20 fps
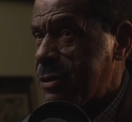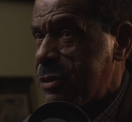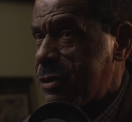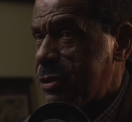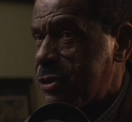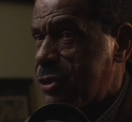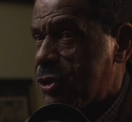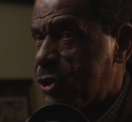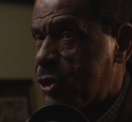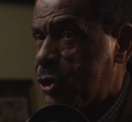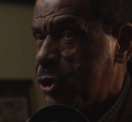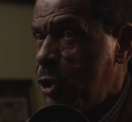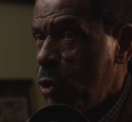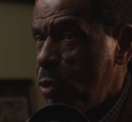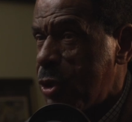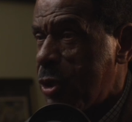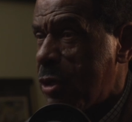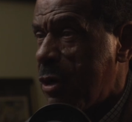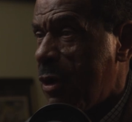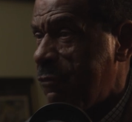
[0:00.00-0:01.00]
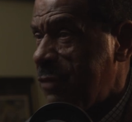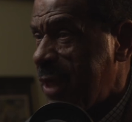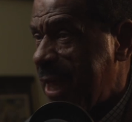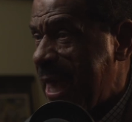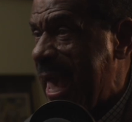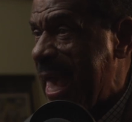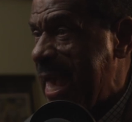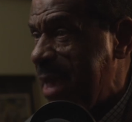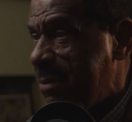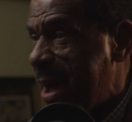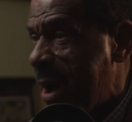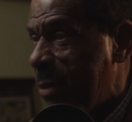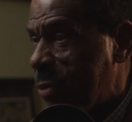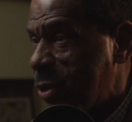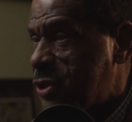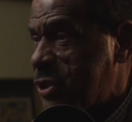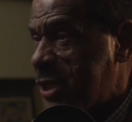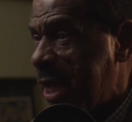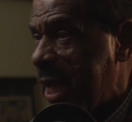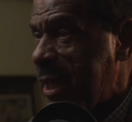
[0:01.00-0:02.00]
student of the game, I would
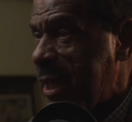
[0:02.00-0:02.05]
say.